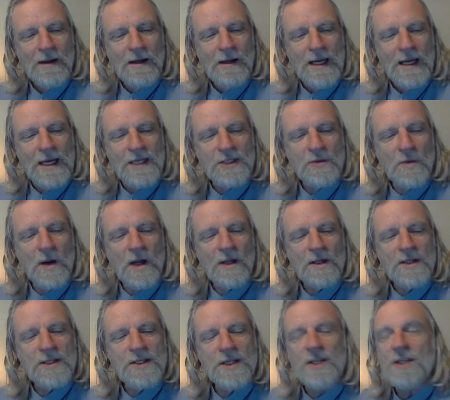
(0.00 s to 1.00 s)
as well
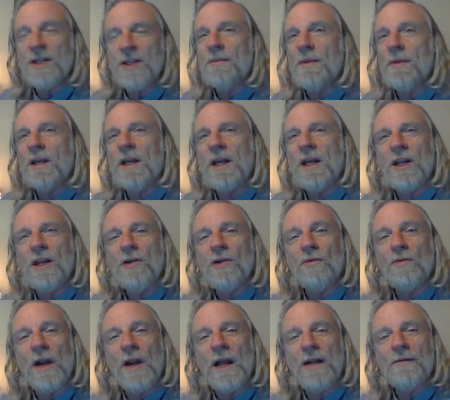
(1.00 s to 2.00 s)
as Cynthia McKinney, who
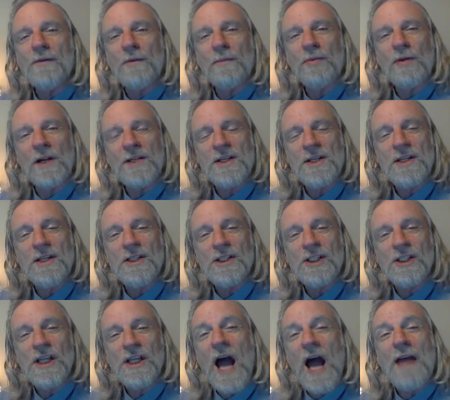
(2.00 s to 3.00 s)
ran for president.
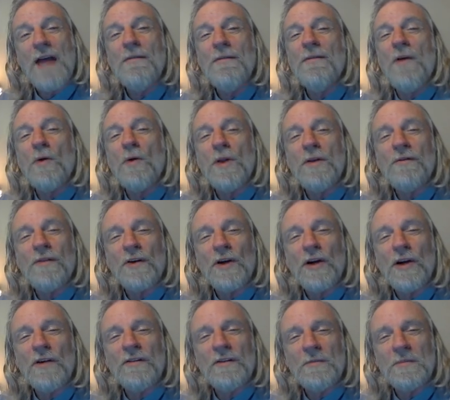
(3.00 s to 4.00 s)
She, I voted for
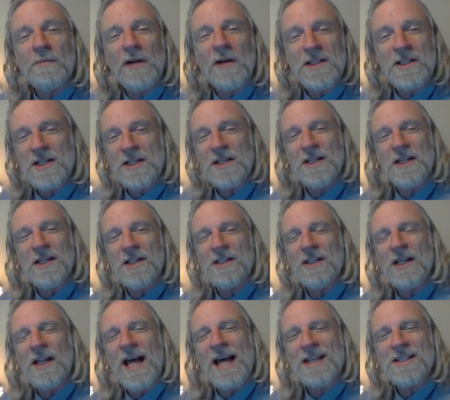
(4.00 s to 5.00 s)
her for president in
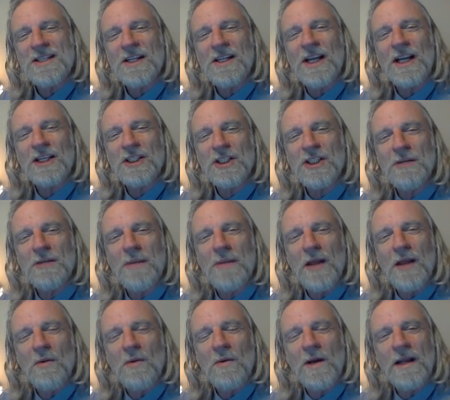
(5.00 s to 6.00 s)
the last election,
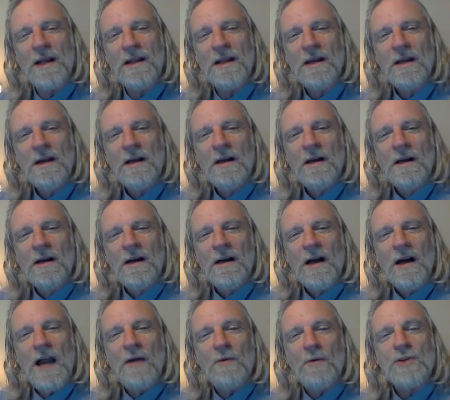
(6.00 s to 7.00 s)
by the way.
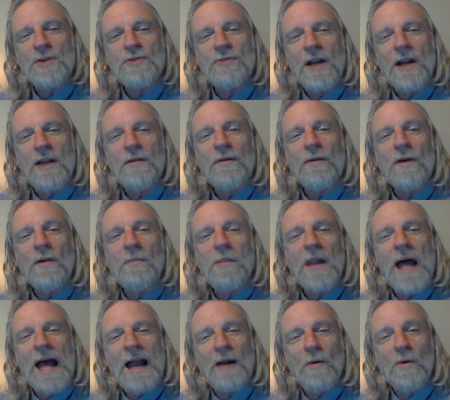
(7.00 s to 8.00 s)
I was ready for a
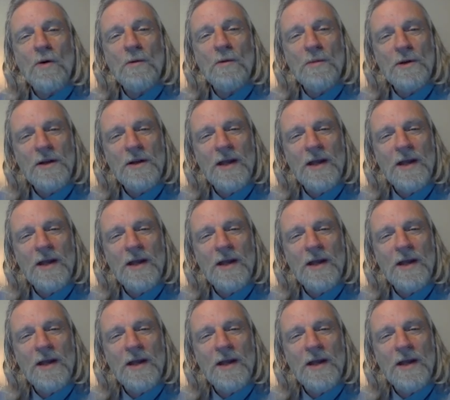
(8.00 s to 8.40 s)
black woman,